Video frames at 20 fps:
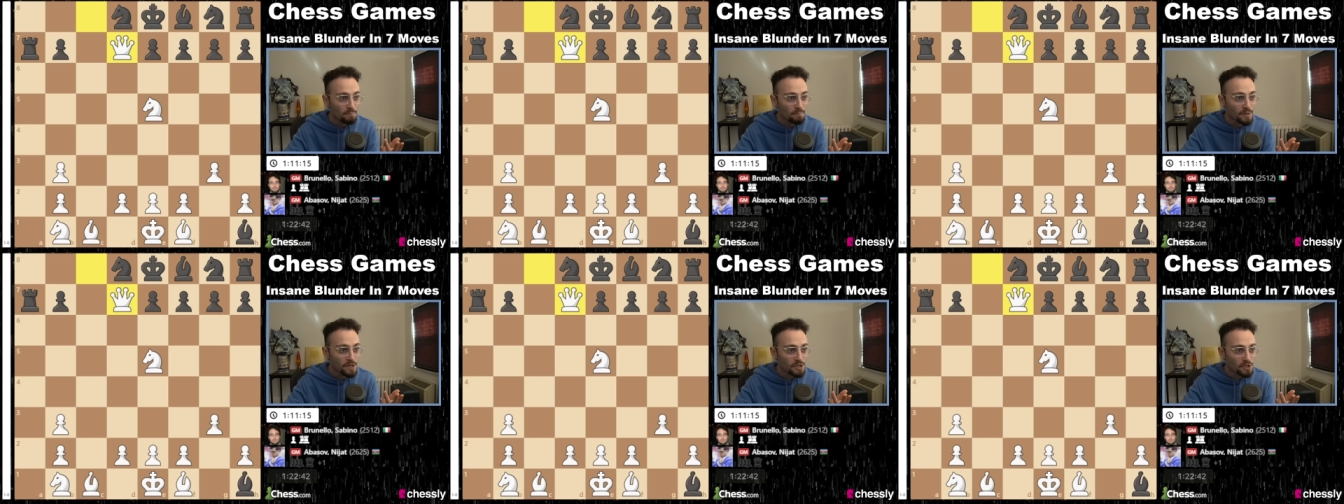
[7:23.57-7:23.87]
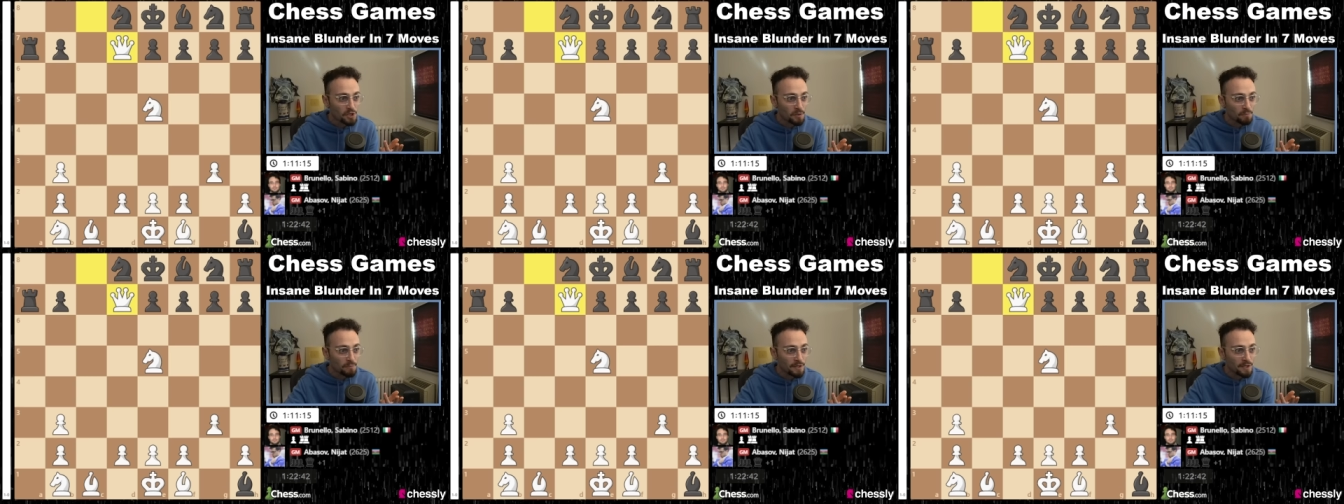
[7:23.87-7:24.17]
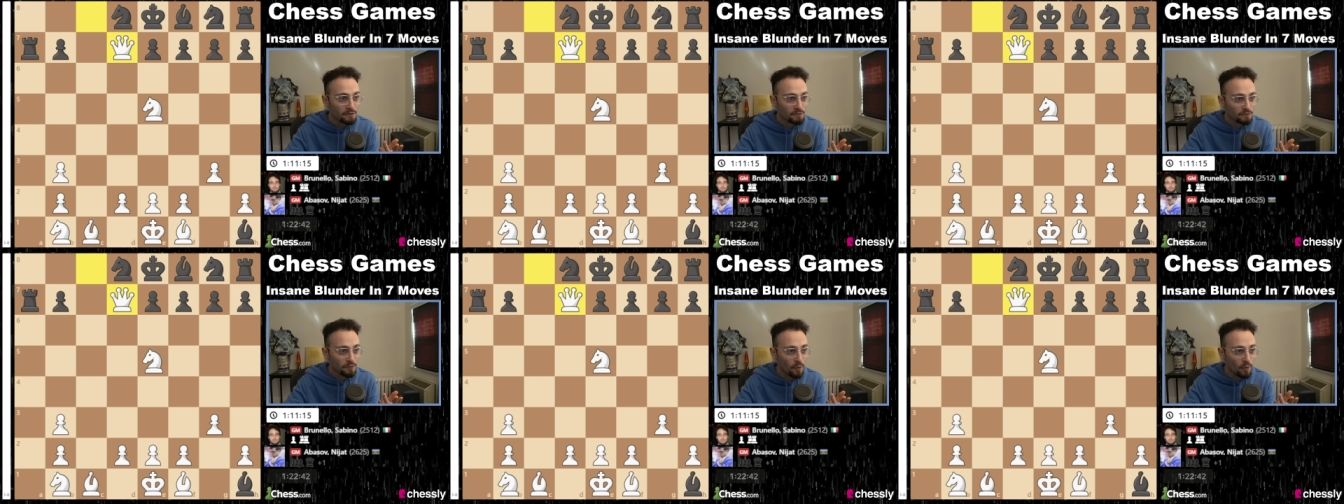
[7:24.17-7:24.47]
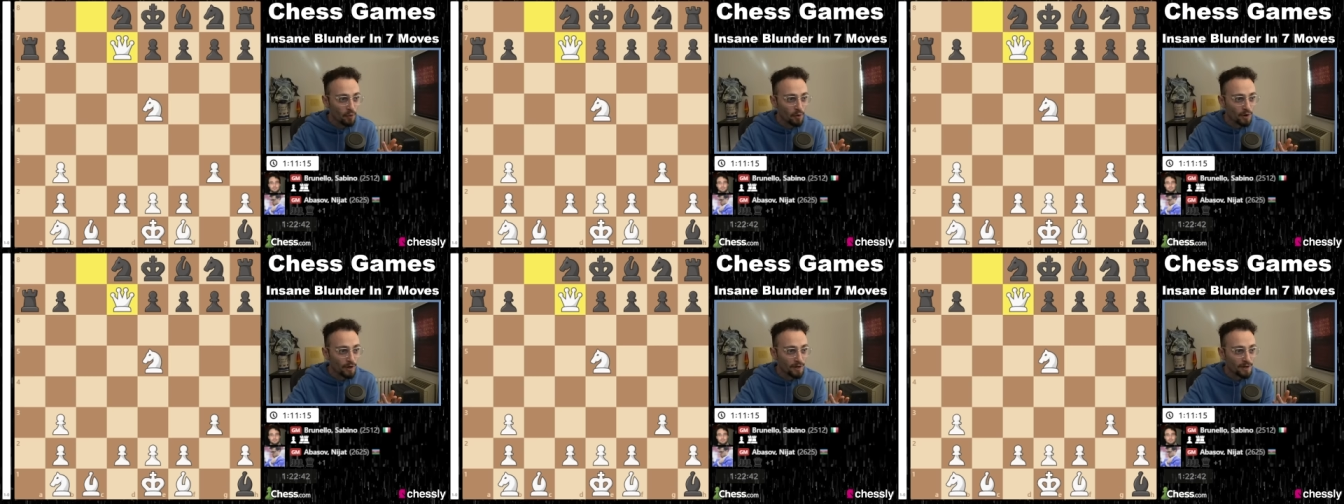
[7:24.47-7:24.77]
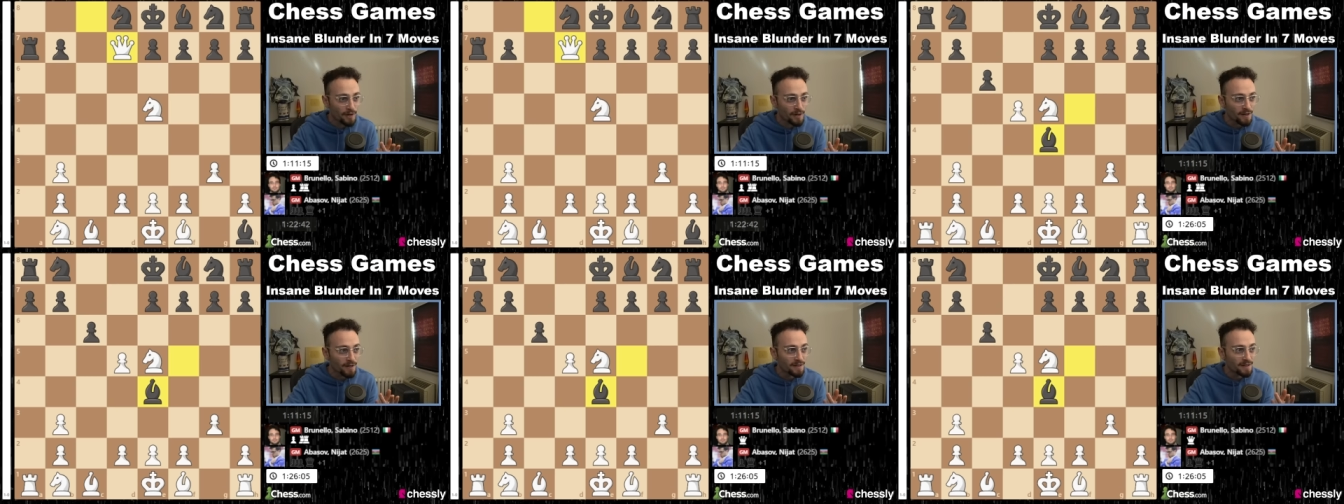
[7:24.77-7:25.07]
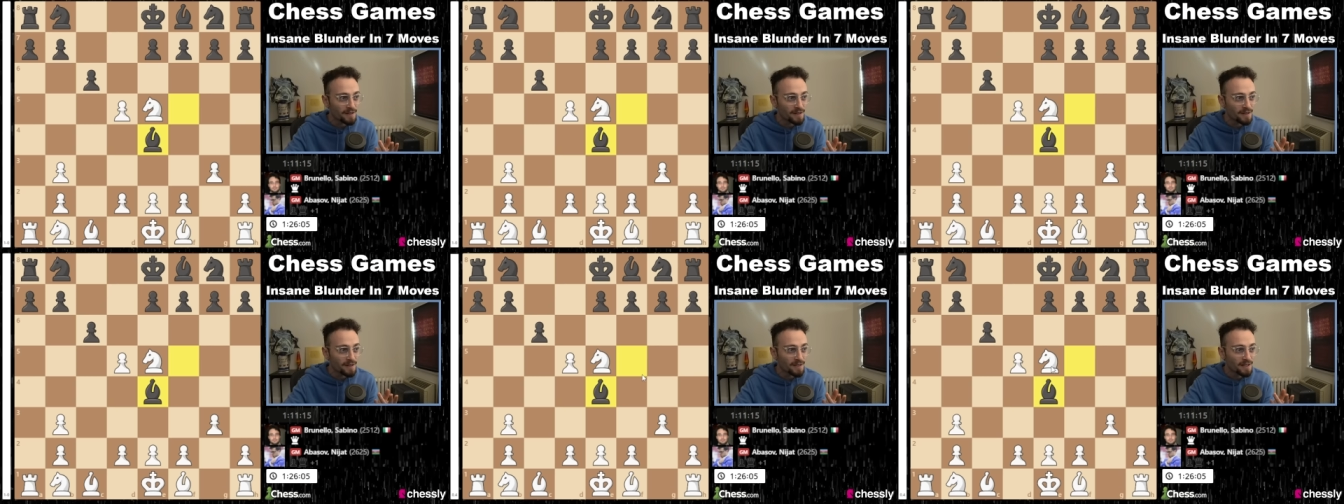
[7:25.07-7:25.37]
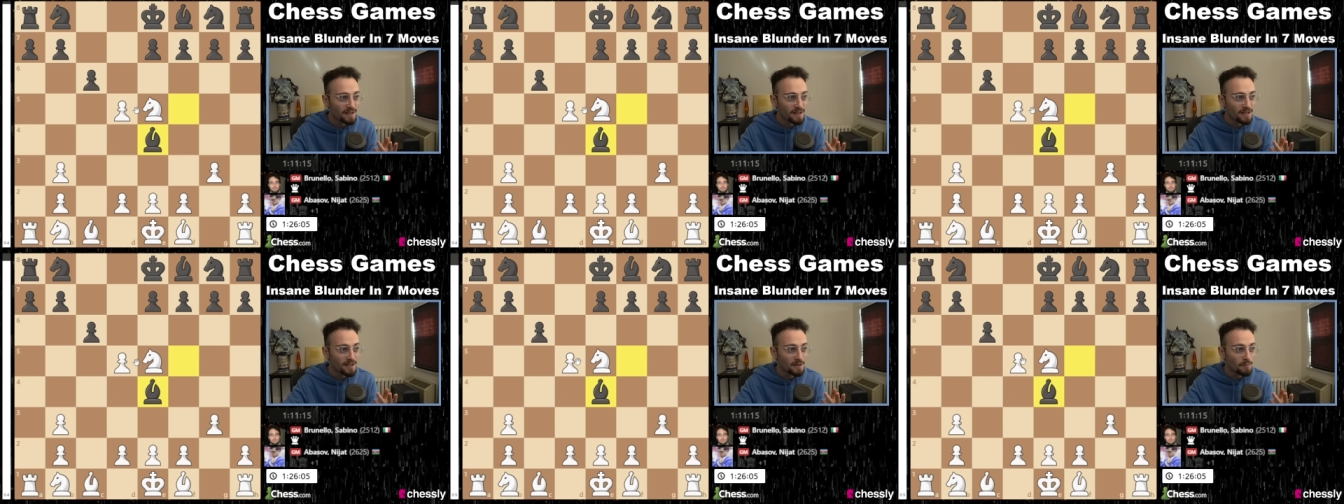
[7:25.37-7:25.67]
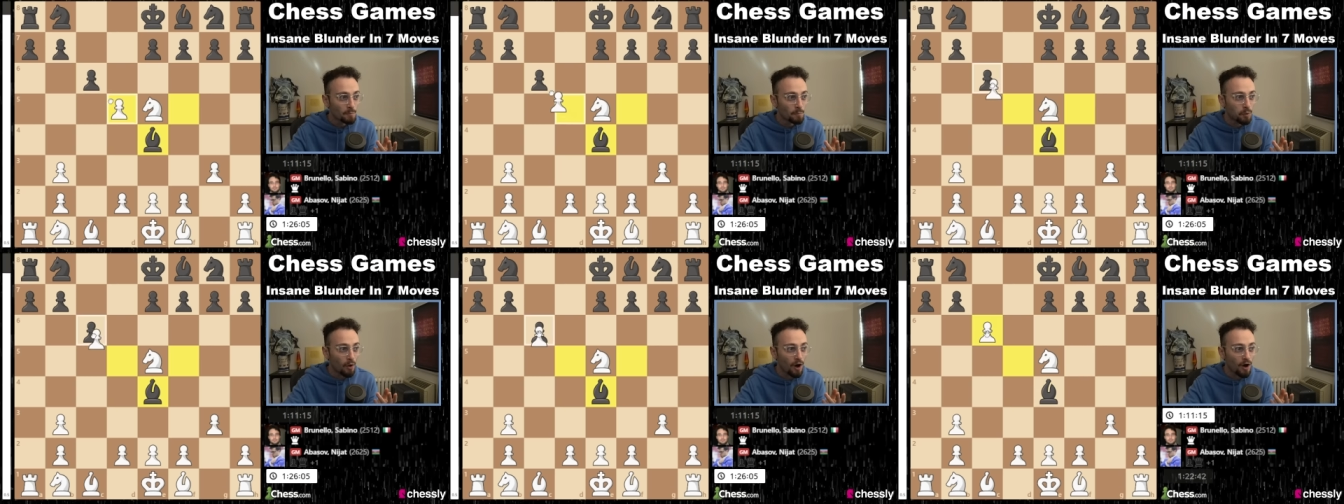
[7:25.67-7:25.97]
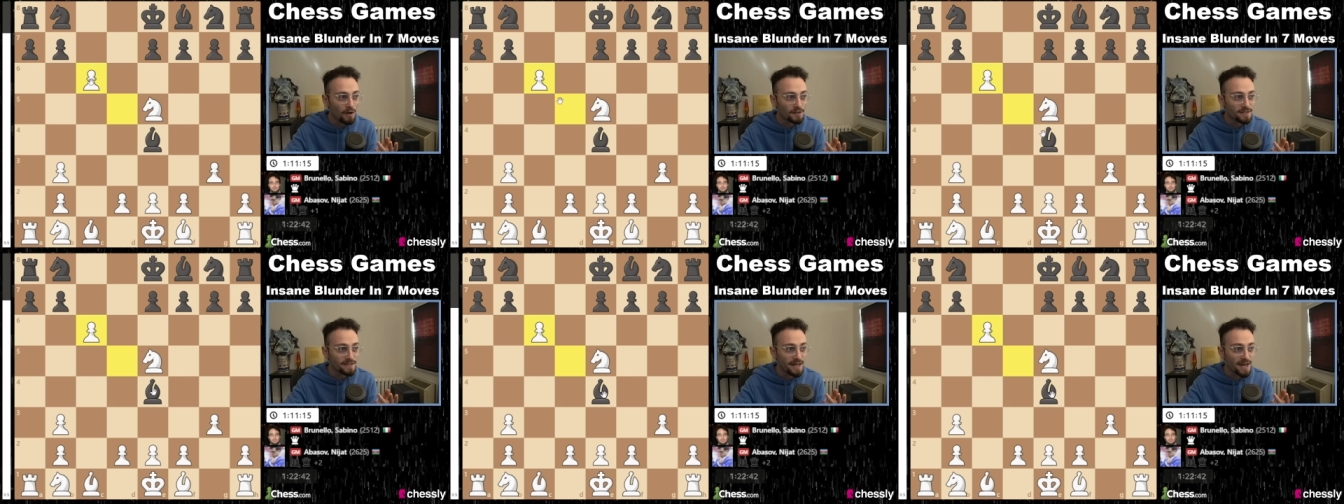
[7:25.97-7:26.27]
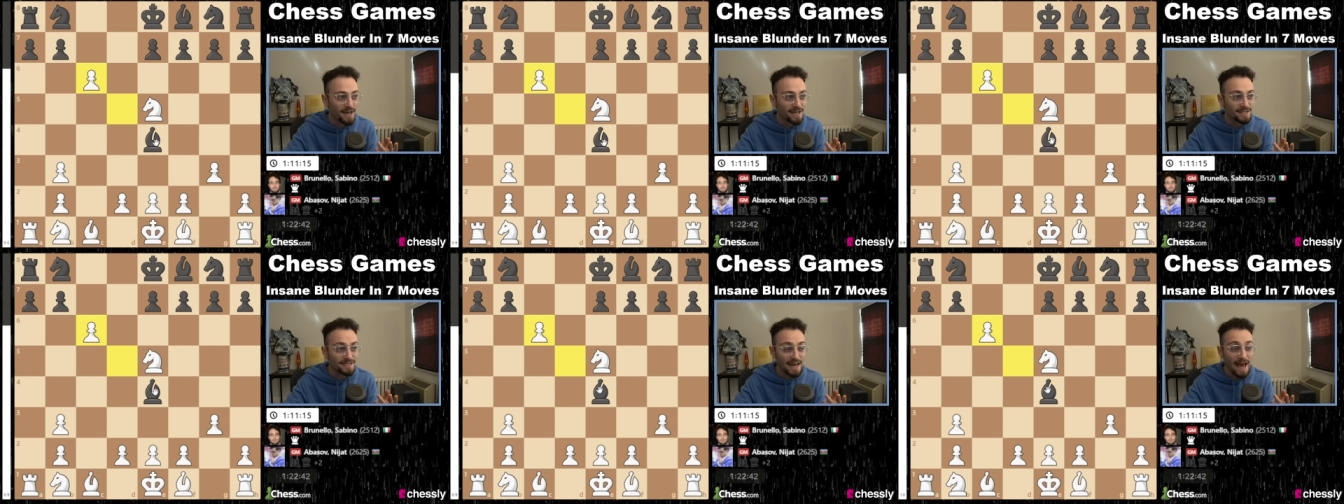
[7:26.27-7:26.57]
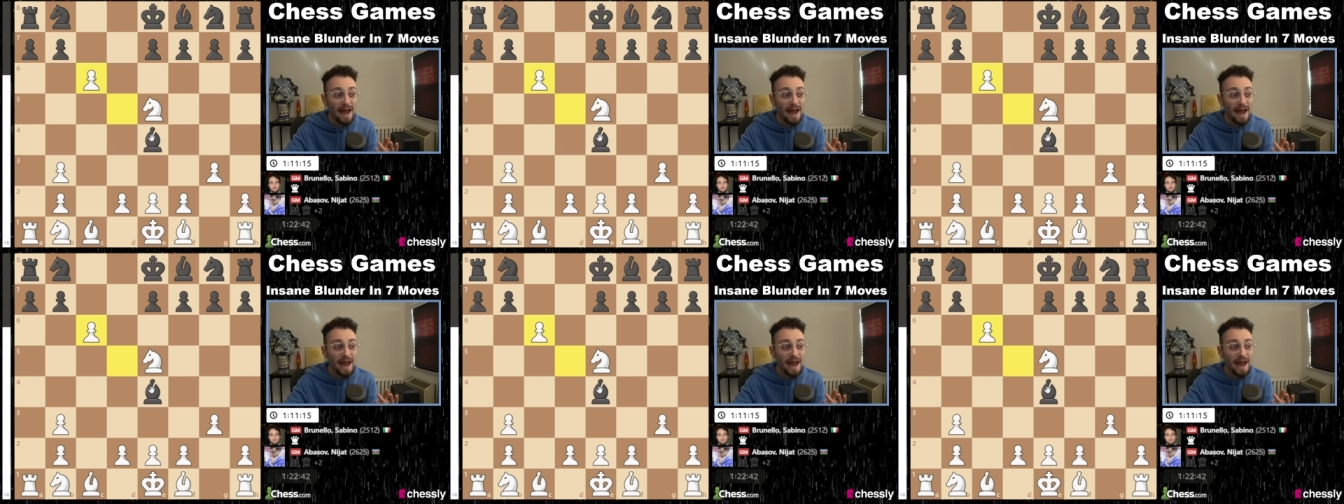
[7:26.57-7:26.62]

Bishop e4, pawn takes,